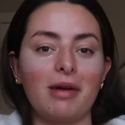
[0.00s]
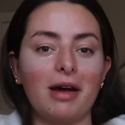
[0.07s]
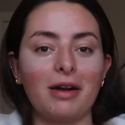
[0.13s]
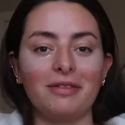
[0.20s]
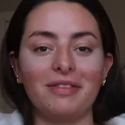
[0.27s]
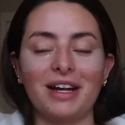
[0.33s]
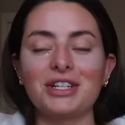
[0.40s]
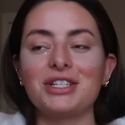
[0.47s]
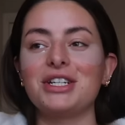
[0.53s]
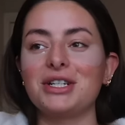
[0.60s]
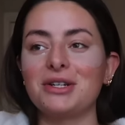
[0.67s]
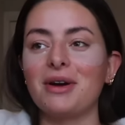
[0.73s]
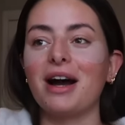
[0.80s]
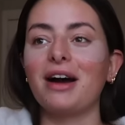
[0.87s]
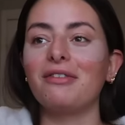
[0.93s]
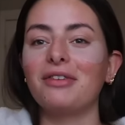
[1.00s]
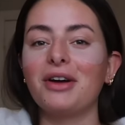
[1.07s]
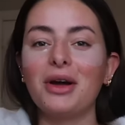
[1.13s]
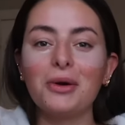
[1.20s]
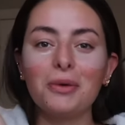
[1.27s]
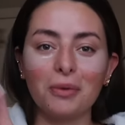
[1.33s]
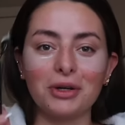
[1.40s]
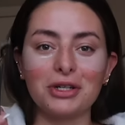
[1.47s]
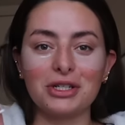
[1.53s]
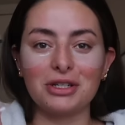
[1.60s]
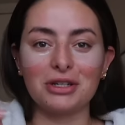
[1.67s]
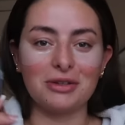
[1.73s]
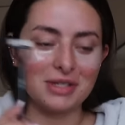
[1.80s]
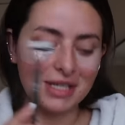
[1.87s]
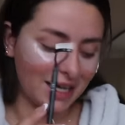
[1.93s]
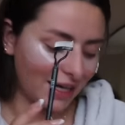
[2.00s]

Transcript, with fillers: amount of lashes you have once you use